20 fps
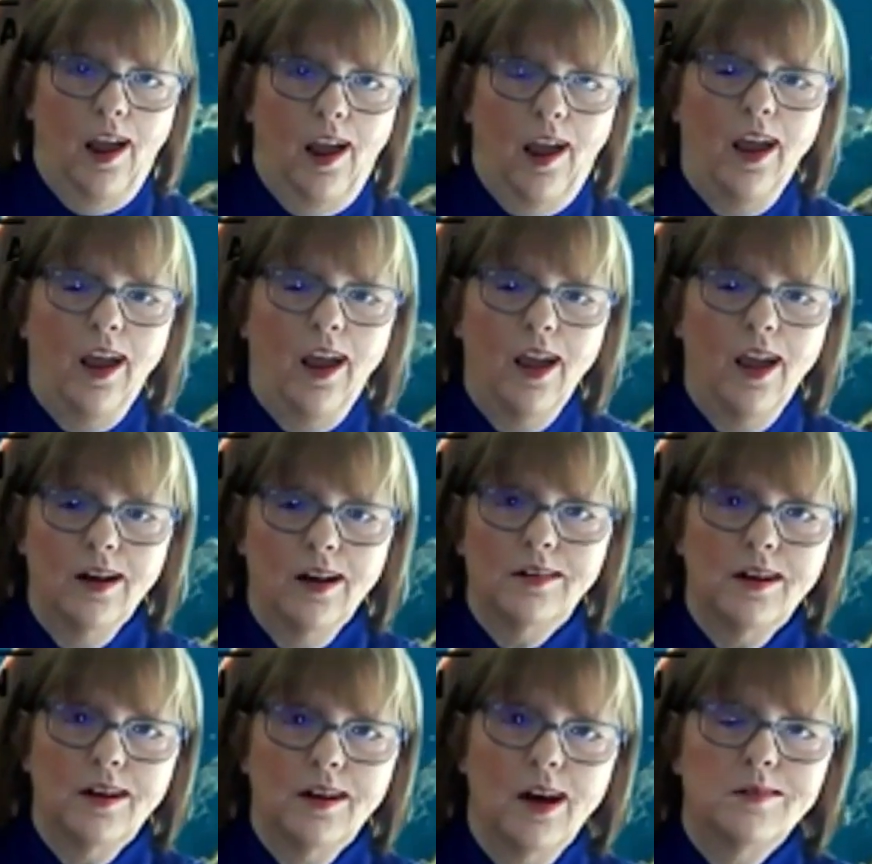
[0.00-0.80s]

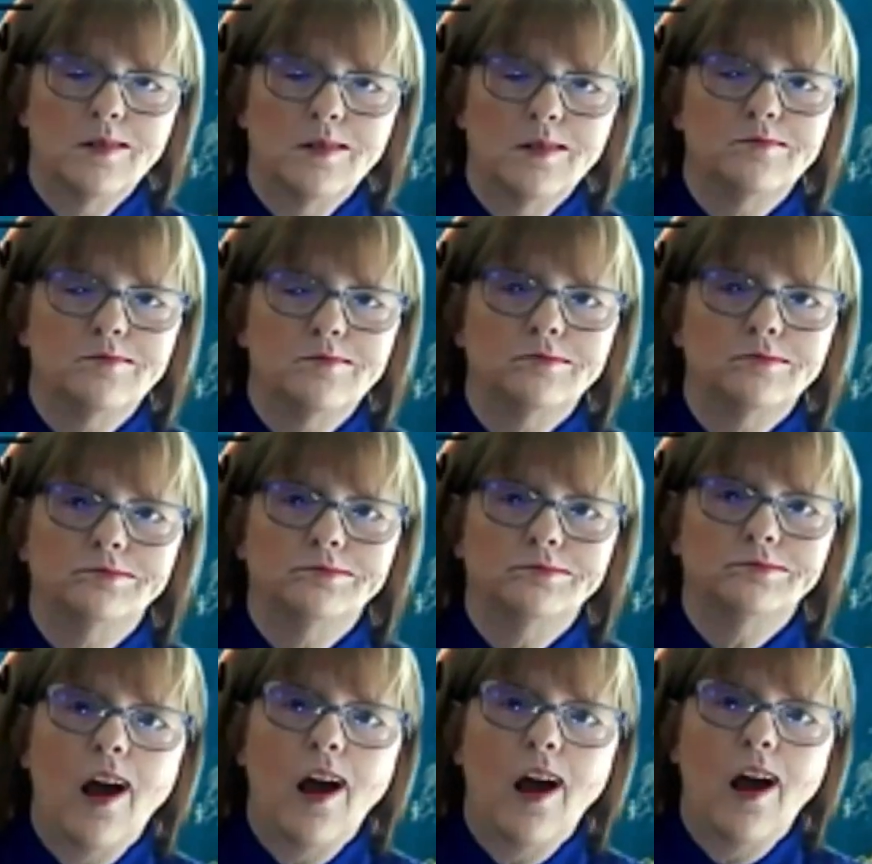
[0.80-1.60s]
And
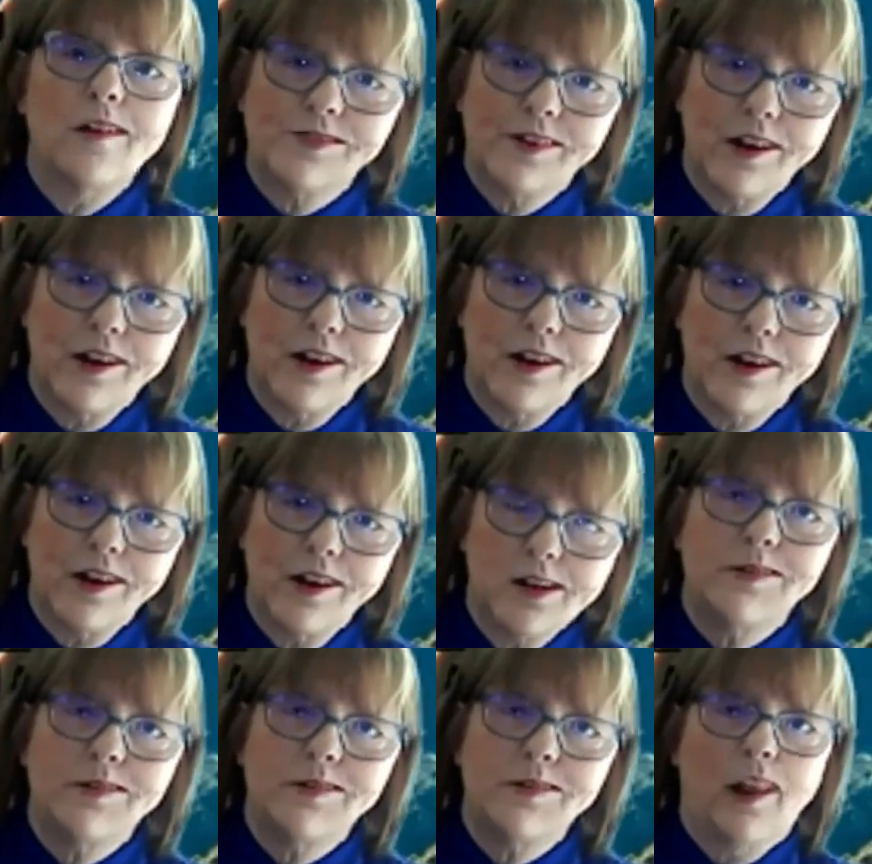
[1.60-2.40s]
my
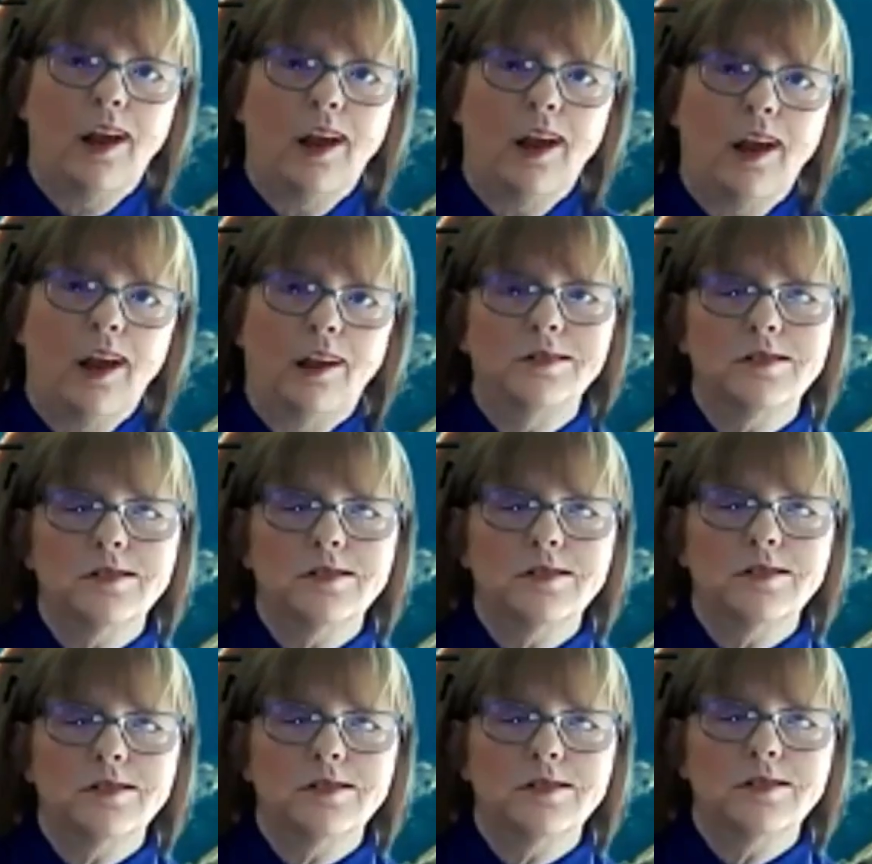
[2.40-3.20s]
friend
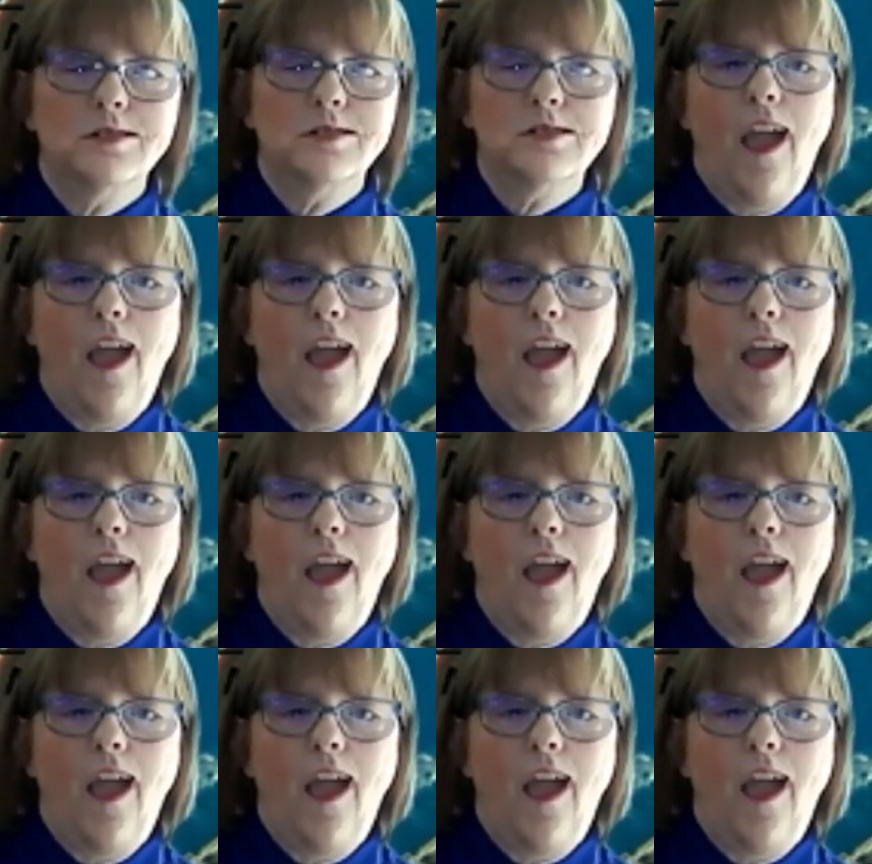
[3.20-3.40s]
plays,